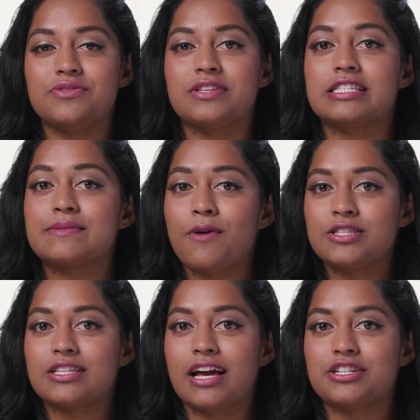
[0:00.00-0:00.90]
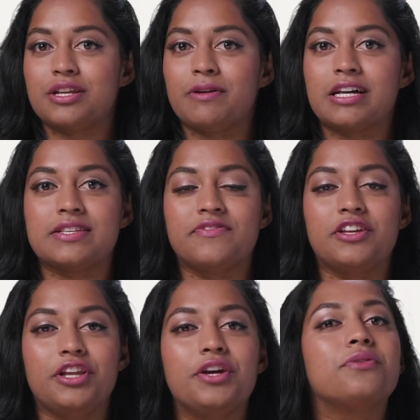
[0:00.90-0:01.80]
using Smart Selection because of
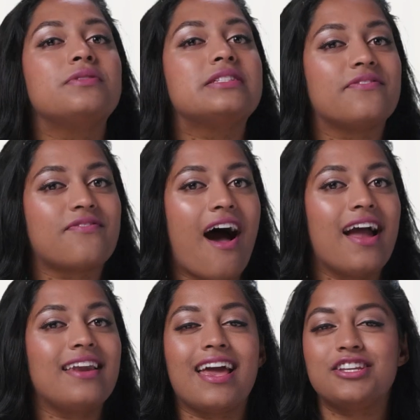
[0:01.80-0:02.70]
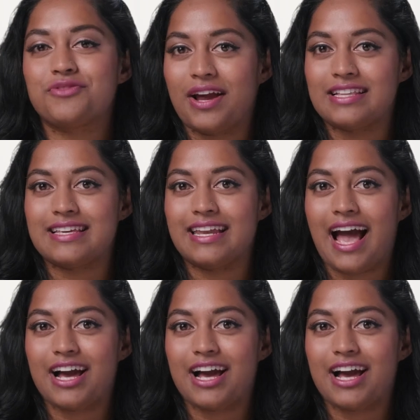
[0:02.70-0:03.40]
the new Define and Translate